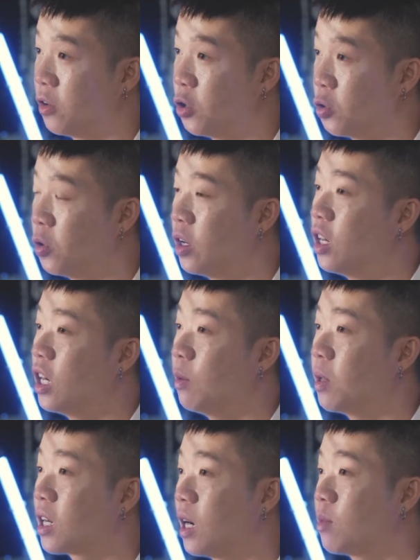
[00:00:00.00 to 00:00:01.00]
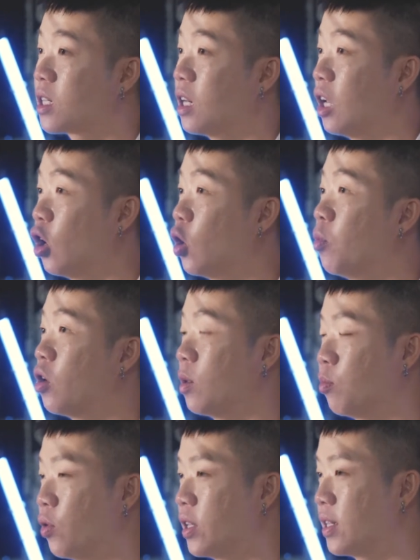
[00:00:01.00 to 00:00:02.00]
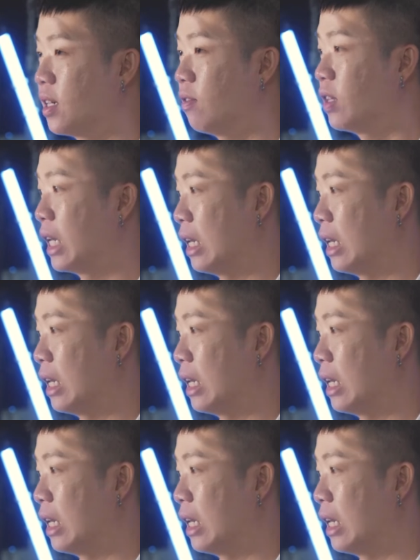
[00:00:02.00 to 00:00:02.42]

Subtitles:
video, it becomes a lot more impressive